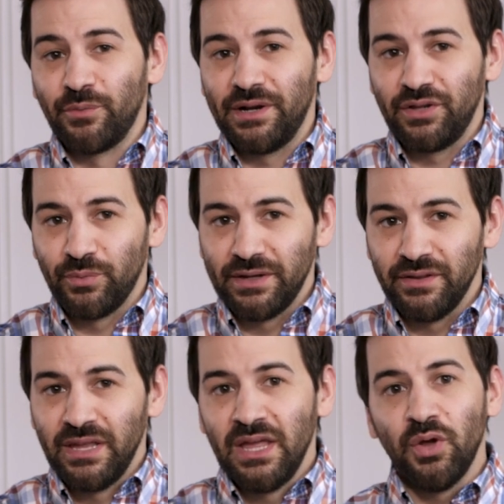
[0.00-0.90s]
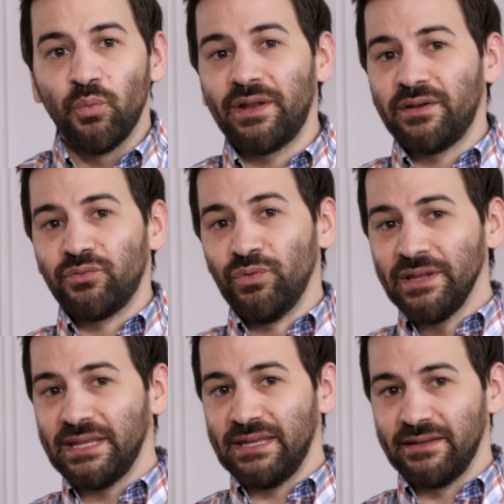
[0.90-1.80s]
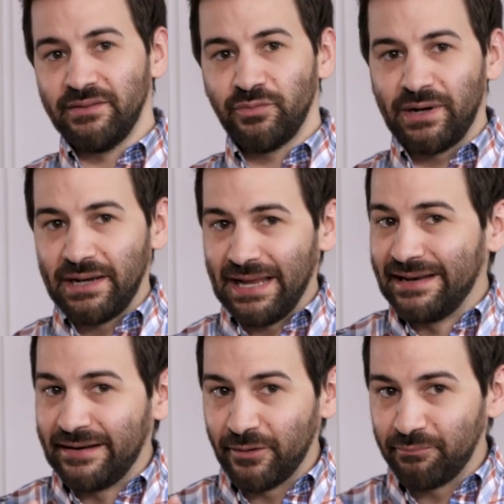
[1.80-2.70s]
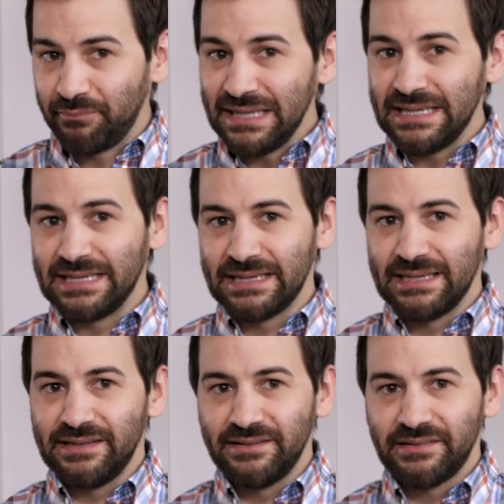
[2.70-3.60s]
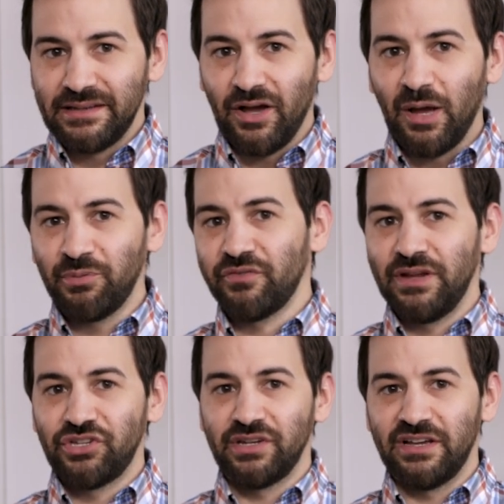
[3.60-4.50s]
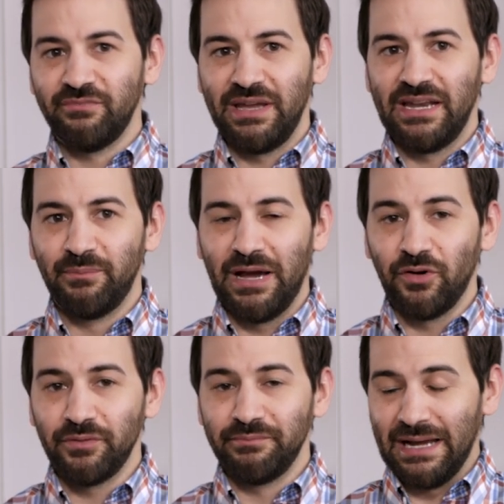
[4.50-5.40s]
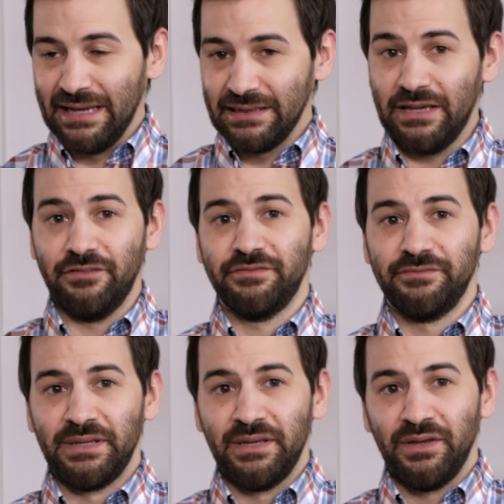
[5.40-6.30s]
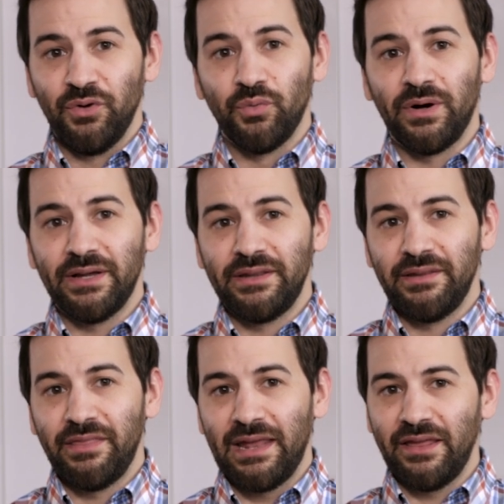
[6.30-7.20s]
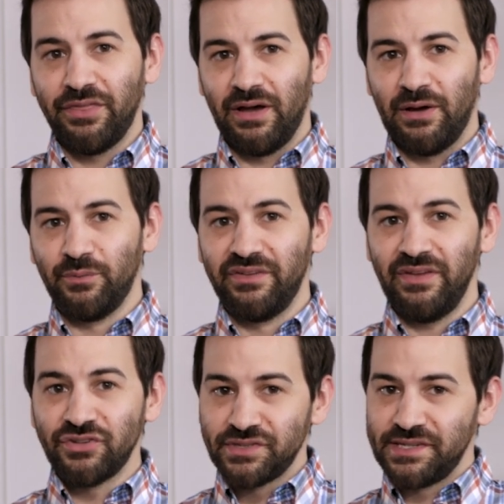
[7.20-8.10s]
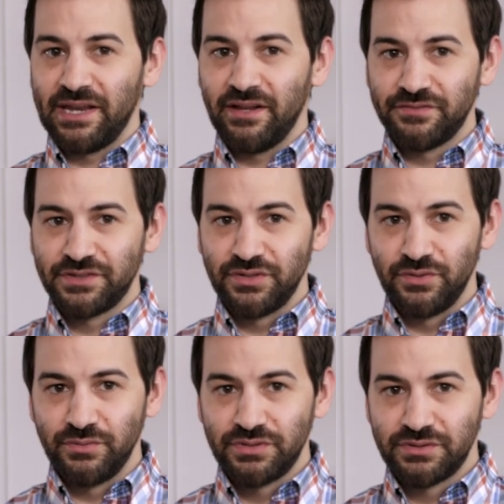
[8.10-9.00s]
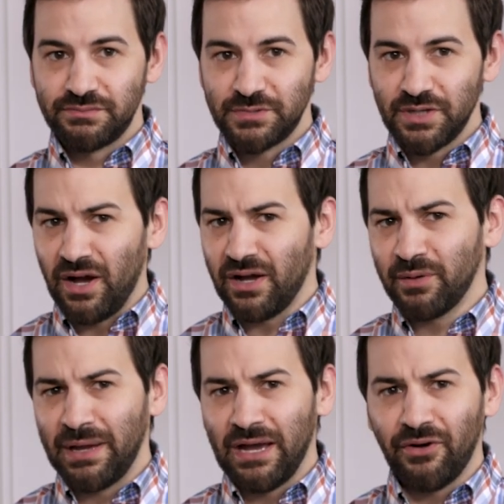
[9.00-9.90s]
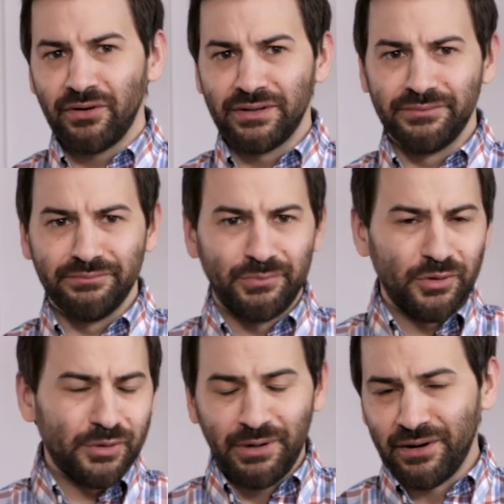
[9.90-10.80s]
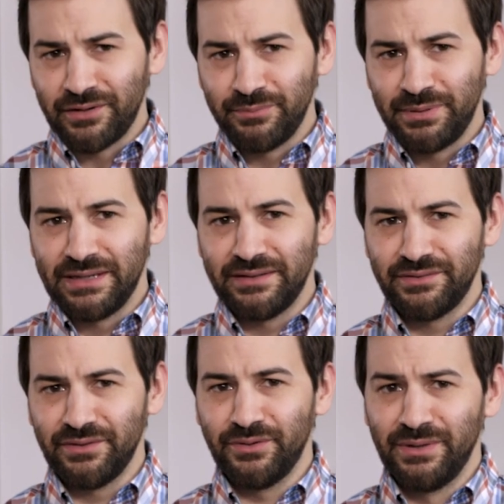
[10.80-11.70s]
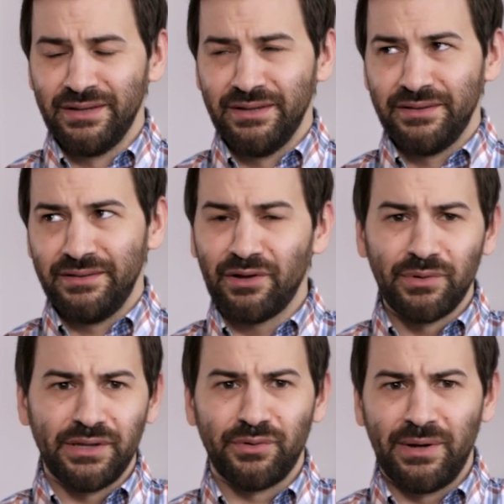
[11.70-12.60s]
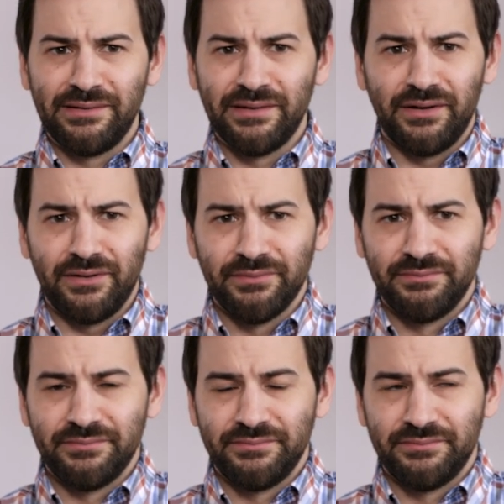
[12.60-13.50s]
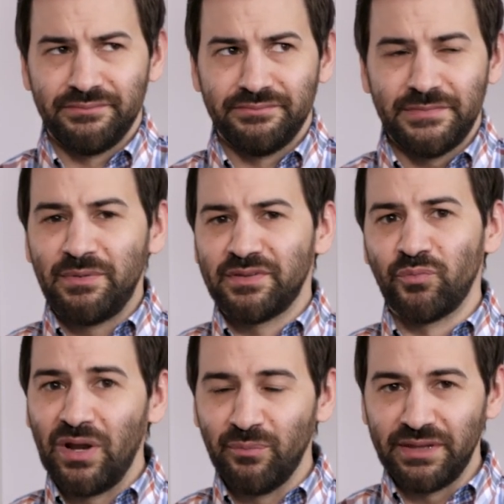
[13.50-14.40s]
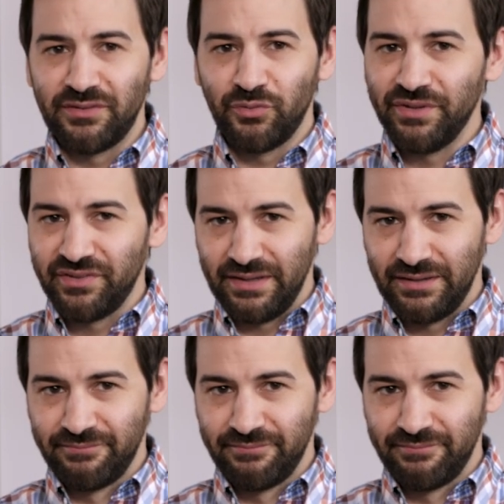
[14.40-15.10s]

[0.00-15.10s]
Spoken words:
what you will. What it really is, what it ended up being, is an observation I've made about my life. One that I thought was interesting enough to talk about and pull apart a bit, so not really a rant at all. Maybe some ramblings, we'll see.